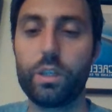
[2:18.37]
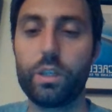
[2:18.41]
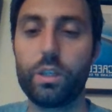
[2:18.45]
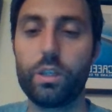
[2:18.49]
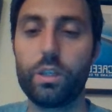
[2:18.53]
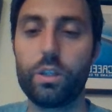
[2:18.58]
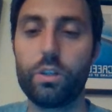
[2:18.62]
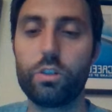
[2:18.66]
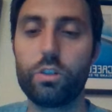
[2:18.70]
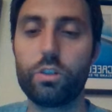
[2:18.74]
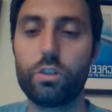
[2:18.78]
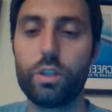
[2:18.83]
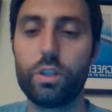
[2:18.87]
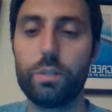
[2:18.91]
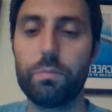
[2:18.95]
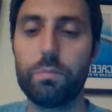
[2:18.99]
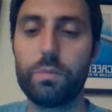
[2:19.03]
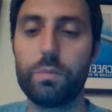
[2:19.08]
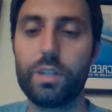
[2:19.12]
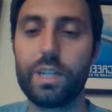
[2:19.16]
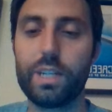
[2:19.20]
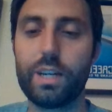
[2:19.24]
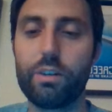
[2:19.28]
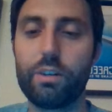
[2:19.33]

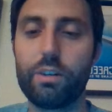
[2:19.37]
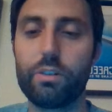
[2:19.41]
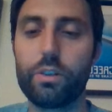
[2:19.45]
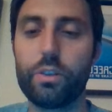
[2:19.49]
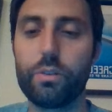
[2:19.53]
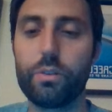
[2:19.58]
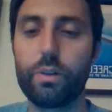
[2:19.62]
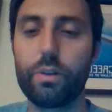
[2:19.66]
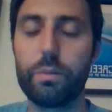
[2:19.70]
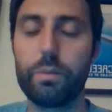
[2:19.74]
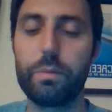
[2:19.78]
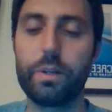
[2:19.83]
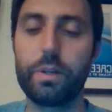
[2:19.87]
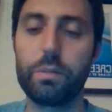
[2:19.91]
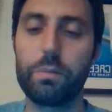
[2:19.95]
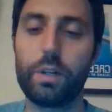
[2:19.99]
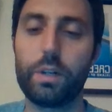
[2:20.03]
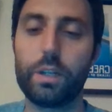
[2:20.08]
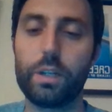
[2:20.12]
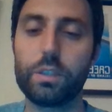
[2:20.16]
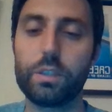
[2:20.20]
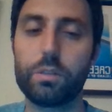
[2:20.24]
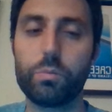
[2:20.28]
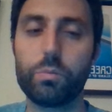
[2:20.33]
Trimmed down to 3 Bitter
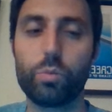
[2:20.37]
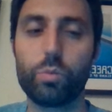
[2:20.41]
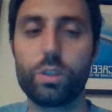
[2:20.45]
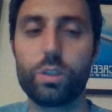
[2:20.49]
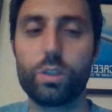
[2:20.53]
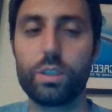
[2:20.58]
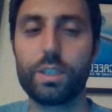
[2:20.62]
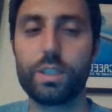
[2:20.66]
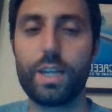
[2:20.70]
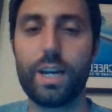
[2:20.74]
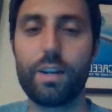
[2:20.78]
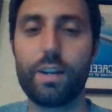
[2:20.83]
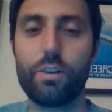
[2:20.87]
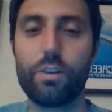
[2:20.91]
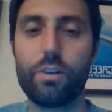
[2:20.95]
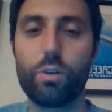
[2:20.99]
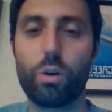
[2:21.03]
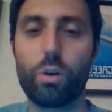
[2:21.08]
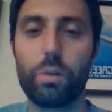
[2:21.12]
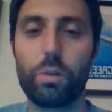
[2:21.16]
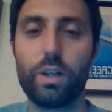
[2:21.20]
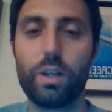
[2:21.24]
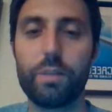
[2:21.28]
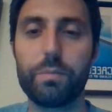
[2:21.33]
Blossoms, which is kind of
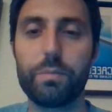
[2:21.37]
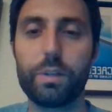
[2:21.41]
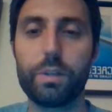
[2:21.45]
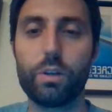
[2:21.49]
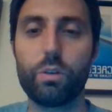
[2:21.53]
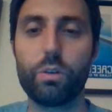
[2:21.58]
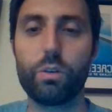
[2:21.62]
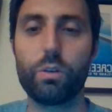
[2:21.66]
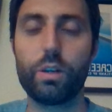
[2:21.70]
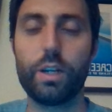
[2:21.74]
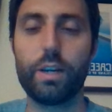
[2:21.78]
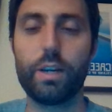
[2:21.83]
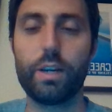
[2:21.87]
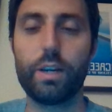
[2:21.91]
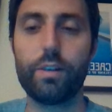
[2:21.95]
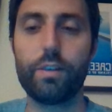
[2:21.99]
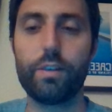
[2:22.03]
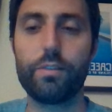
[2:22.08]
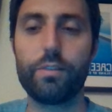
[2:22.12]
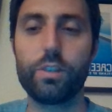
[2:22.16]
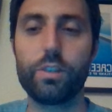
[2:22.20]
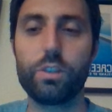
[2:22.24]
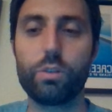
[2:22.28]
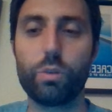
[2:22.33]
normal.
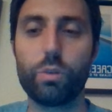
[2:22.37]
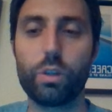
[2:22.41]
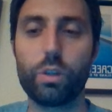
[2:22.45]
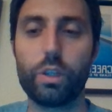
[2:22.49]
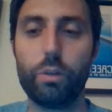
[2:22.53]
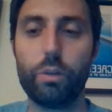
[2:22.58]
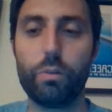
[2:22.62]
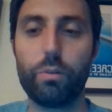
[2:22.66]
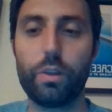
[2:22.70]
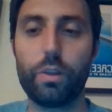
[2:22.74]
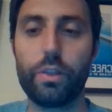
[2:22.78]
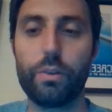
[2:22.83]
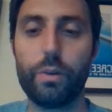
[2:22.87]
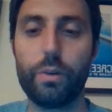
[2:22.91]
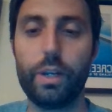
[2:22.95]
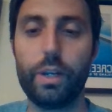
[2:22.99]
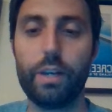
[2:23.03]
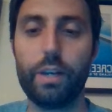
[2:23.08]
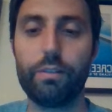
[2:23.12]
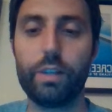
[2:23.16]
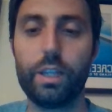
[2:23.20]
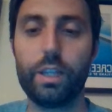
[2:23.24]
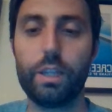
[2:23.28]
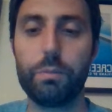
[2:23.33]
I've historically run 3.
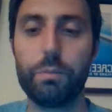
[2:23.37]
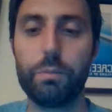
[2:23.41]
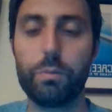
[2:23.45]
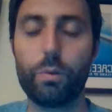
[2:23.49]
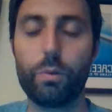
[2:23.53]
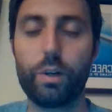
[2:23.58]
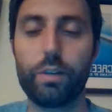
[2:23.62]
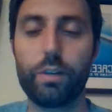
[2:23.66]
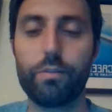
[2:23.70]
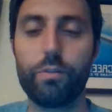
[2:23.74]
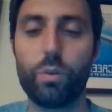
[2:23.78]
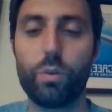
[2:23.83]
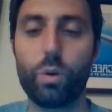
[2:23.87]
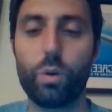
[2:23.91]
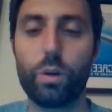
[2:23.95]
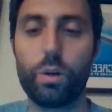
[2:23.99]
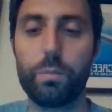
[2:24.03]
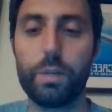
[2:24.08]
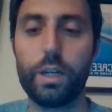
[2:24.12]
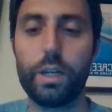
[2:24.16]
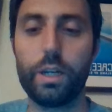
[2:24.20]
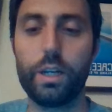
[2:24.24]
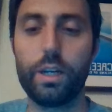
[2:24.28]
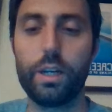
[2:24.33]
I've lately been running 4,
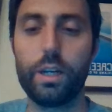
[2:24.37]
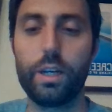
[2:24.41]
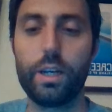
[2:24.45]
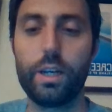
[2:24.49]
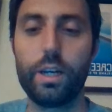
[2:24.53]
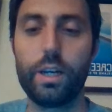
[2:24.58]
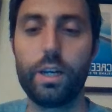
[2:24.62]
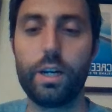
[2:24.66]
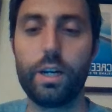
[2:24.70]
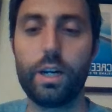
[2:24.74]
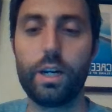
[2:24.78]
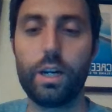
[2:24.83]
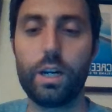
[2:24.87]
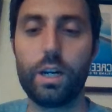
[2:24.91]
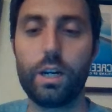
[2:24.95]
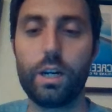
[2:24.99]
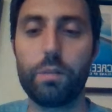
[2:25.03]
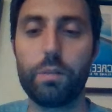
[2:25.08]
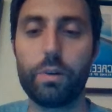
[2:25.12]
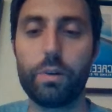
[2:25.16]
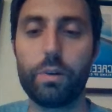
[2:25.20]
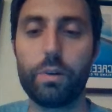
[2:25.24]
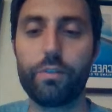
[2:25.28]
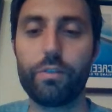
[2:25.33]
but
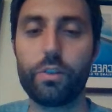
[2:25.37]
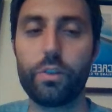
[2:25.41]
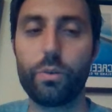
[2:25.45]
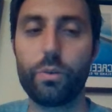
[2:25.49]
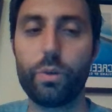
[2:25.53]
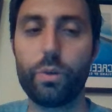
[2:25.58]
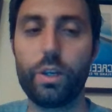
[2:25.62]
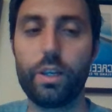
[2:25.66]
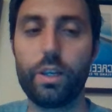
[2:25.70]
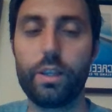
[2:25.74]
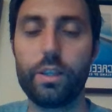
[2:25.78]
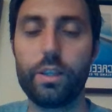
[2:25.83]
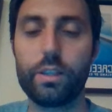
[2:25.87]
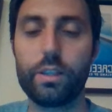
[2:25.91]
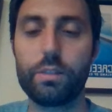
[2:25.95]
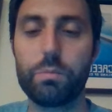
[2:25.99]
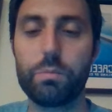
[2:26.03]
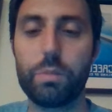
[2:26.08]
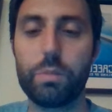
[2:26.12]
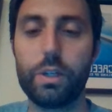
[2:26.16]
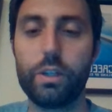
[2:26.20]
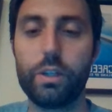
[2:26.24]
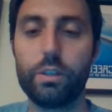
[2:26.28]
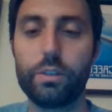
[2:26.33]
went for 3 in this
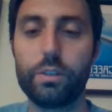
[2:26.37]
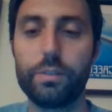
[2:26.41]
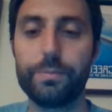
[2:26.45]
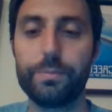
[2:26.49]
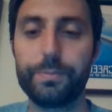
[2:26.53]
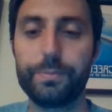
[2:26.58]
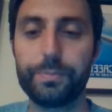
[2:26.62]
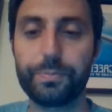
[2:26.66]
build.